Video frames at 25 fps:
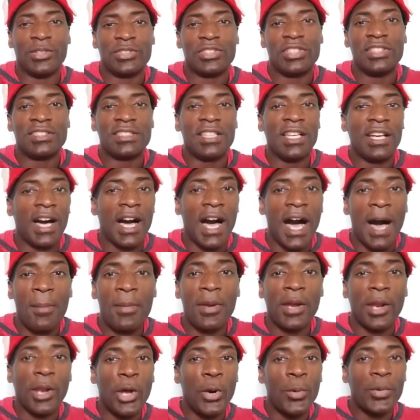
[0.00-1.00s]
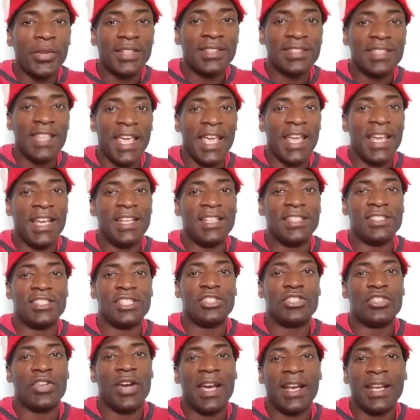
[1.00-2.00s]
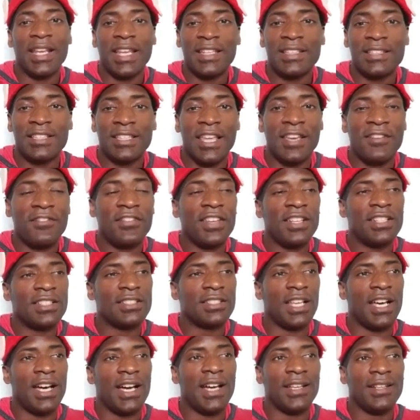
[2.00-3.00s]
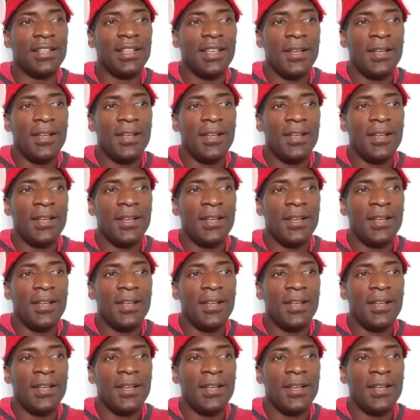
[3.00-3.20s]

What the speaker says: she's still hobbling along with this cane, and she's trying to get to that finish line,